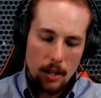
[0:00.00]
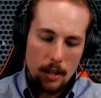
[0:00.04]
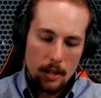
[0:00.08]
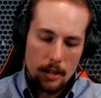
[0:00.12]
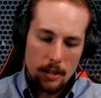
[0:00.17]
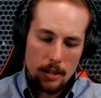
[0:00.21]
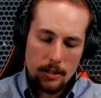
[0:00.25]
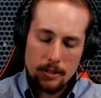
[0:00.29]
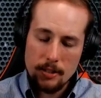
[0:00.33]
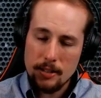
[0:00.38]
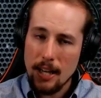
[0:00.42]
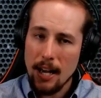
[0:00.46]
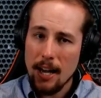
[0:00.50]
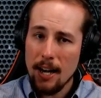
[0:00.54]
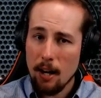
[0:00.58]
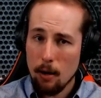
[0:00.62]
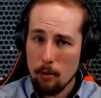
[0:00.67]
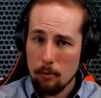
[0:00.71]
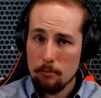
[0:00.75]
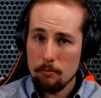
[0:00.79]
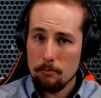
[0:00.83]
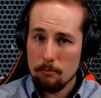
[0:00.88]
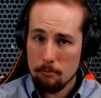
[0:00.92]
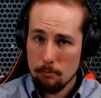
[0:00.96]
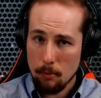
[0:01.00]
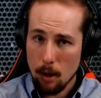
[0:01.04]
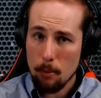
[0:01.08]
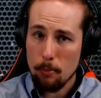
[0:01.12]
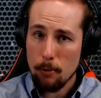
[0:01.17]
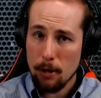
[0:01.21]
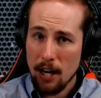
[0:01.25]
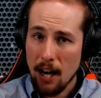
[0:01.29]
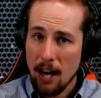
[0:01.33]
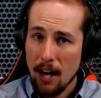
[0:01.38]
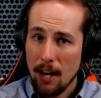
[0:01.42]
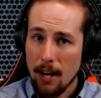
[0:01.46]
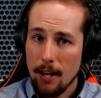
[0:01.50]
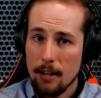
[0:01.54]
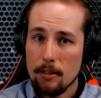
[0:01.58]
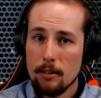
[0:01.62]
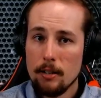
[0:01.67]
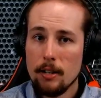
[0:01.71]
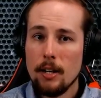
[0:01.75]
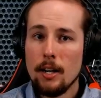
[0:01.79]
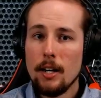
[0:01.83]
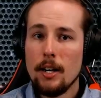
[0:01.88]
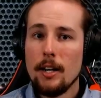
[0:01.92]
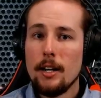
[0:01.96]
This town, Marbury High,
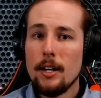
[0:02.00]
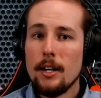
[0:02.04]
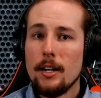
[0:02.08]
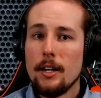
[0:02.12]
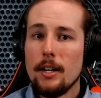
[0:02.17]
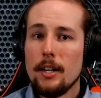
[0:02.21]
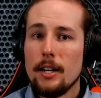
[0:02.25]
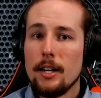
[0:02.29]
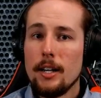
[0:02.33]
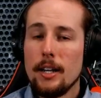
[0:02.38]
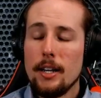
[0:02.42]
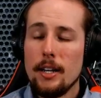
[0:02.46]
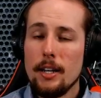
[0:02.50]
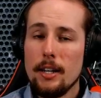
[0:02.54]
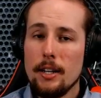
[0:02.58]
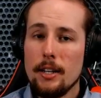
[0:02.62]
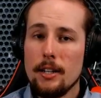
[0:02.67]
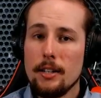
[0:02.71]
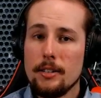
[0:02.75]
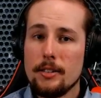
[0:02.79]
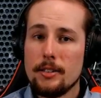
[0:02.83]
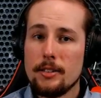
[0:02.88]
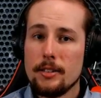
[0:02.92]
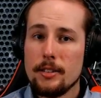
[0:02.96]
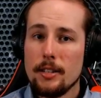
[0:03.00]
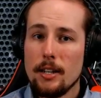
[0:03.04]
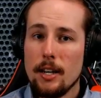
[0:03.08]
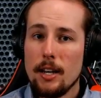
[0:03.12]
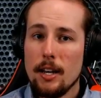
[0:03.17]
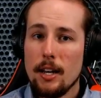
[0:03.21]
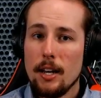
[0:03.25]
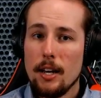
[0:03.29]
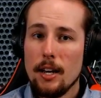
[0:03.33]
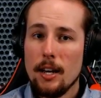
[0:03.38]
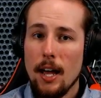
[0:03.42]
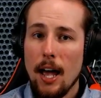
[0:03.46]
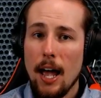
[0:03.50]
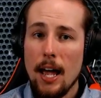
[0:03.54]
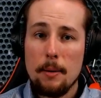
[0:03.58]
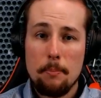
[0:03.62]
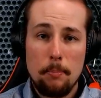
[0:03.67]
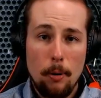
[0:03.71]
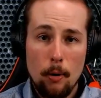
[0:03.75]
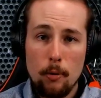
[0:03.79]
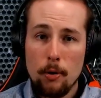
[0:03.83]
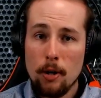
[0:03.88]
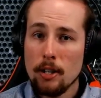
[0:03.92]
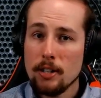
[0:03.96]
is a
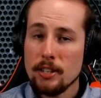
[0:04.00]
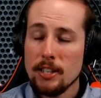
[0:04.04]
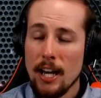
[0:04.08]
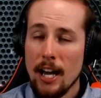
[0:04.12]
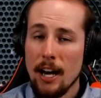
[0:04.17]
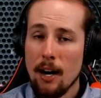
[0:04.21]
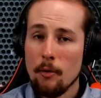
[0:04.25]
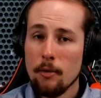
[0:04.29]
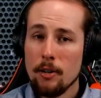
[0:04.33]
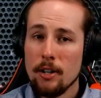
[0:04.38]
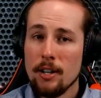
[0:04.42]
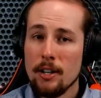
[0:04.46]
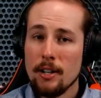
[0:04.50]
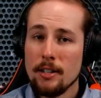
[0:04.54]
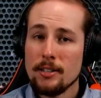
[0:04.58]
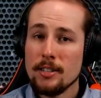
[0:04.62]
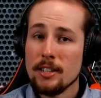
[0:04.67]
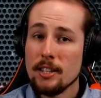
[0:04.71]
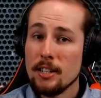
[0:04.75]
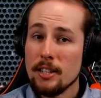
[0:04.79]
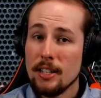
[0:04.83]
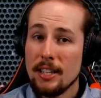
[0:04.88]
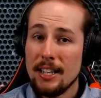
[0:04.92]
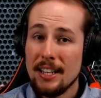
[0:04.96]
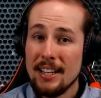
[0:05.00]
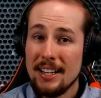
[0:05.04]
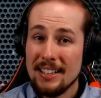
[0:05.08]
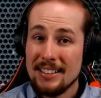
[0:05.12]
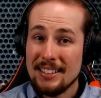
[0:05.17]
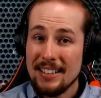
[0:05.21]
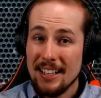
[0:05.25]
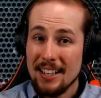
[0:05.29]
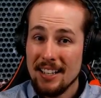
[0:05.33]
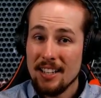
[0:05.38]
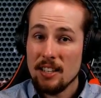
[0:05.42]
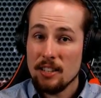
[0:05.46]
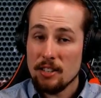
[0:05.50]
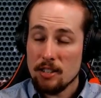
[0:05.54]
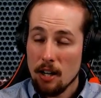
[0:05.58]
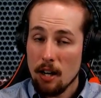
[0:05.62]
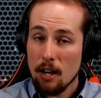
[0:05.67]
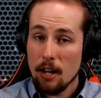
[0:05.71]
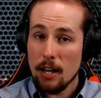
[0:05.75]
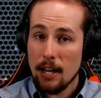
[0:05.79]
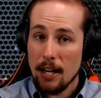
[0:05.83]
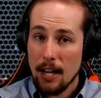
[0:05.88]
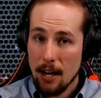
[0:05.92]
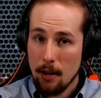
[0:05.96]
podunk town. It is an, it is in
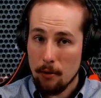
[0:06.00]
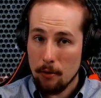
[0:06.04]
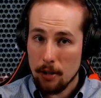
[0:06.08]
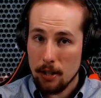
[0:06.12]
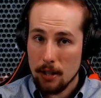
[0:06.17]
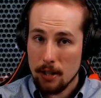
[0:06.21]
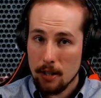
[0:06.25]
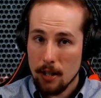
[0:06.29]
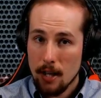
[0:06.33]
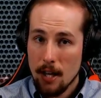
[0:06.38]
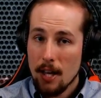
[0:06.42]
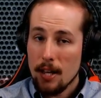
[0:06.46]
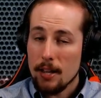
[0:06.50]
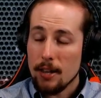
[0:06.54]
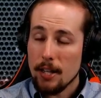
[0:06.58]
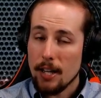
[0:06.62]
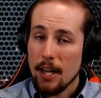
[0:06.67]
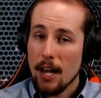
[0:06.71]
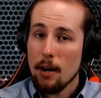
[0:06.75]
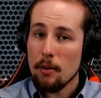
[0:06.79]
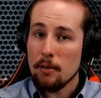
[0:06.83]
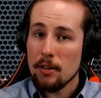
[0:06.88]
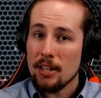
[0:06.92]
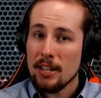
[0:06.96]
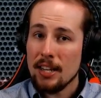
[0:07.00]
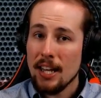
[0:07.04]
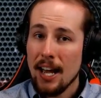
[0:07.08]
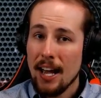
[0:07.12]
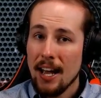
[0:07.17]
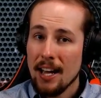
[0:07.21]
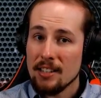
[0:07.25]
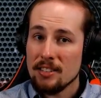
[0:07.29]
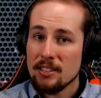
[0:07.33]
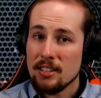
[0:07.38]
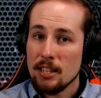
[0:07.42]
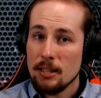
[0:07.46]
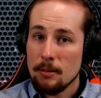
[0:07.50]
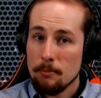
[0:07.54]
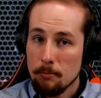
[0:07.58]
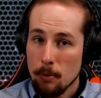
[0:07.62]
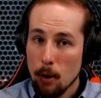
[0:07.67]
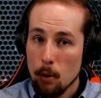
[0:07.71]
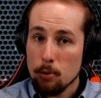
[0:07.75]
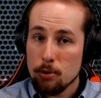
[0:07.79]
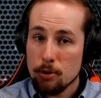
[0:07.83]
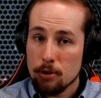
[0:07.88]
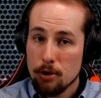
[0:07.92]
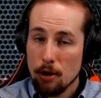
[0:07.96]
Autauga County, the county that has the
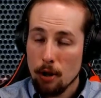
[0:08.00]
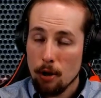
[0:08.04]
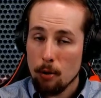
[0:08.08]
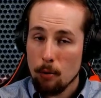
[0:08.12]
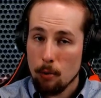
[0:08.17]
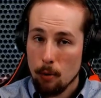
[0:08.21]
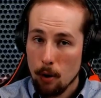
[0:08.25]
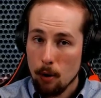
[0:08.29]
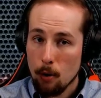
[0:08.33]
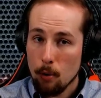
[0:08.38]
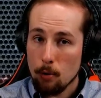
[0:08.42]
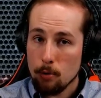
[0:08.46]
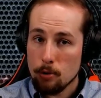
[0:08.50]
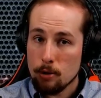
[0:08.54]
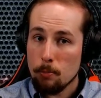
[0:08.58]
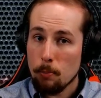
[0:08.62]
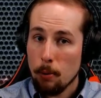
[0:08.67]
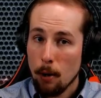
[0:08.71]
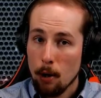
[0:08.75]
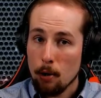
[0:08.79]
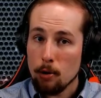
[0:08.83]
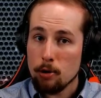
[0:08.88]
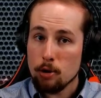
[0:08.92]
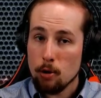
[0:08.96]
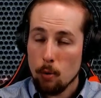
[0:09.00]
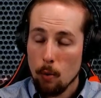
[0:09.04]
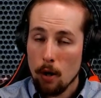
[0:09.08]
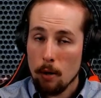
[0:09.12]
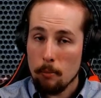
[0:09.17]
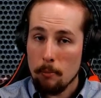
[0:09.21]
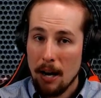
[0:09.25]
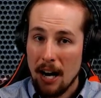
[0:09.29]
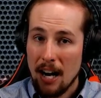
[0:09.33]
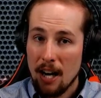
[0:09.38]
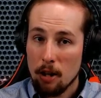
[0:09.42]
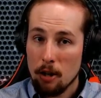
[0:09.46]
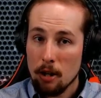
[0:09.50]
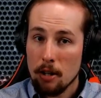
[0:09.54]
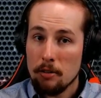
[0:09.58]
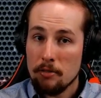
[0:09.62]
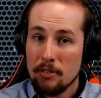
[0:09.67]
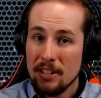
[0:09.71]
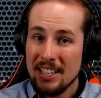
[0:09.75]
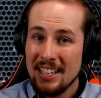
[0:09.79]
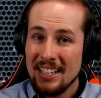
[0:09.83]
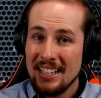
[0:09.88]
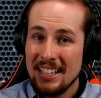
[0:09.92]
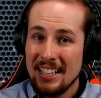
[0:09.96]
most dirt roads per square mile of
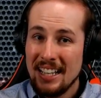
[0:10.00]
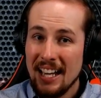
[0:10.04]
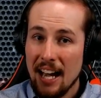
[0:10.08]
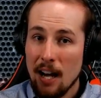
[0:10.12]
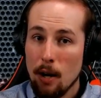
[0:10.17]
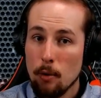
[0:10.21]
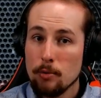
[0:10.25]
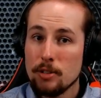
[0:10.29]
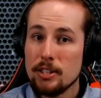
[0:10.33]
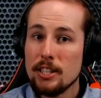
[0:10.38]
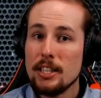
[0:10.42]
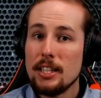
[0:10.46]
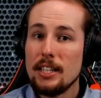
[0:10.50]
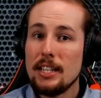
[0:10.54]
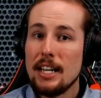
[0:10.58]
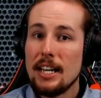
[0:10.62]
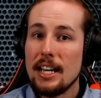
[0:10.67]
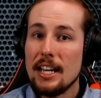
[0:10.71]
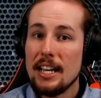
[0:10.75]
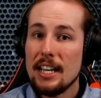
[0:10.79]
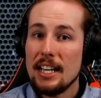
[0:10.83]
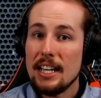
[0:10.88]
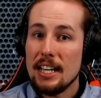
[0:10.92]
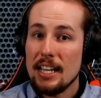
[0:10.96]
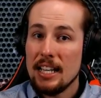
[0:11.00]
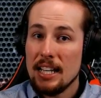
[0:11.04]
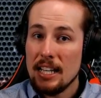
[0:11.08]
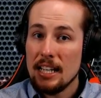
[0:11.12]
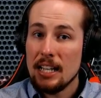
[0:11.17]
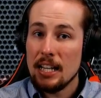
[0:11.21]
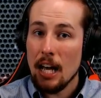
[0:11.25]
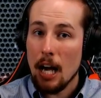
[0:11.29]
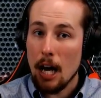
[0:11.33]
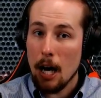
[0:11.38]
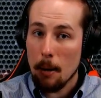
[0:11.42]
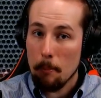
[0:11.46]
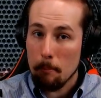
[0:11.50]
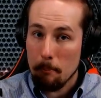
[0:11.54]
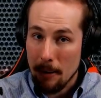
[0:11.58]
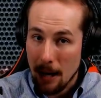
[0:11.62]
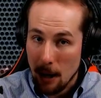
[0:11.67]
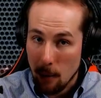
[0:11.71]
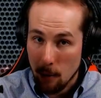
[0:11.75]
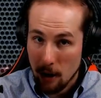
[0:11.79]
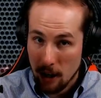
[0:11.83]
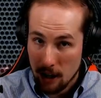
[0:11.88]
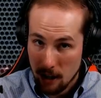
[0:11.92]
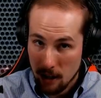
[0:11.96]
any county in
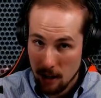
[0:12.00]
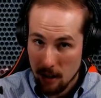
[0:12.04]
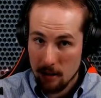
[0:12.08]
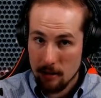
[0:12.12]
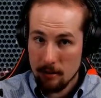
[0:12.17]
America.